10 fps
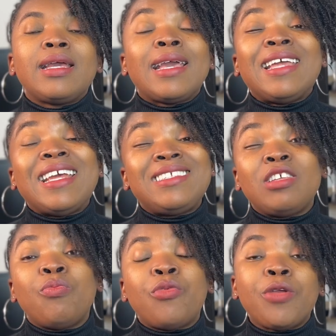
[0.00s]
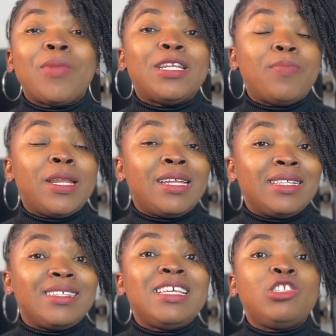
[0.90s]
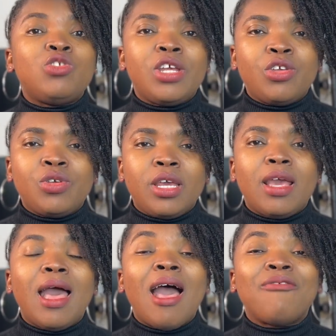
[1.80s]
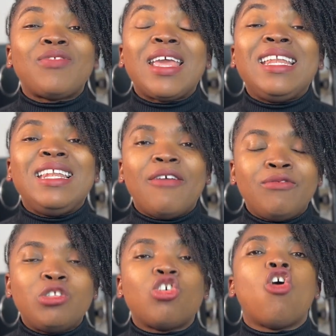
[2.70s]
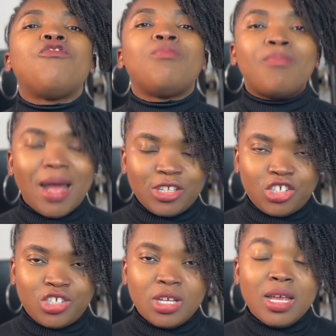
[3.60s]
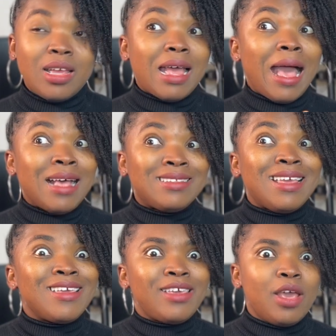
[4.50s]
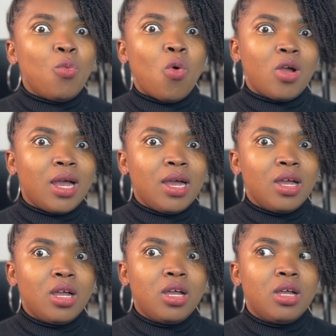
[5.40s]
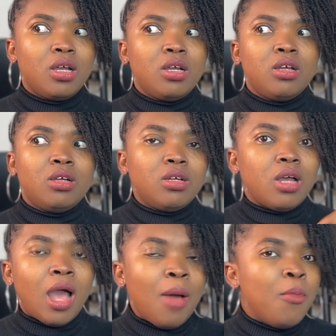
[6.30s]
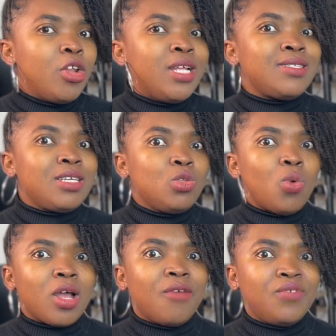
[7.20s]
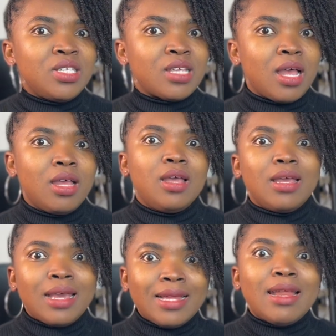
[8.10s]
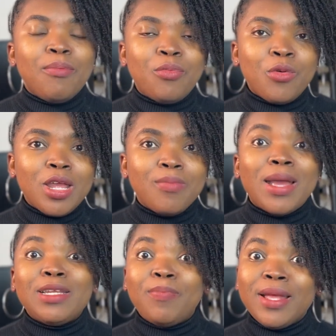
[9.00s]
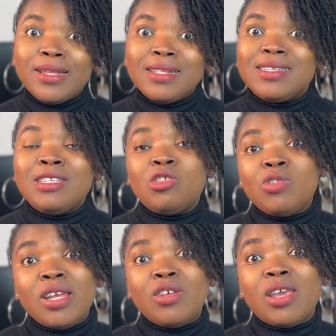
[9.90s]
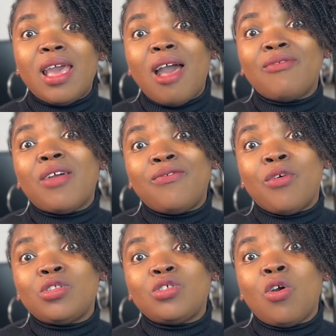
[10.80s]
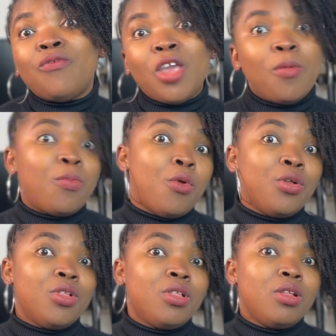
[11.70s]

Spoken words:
can I still bring my dependents into the UK after 11th of March as a care worker? I'm on a skilled worker visa. Can I bring my dependents into the UK after 4th of April?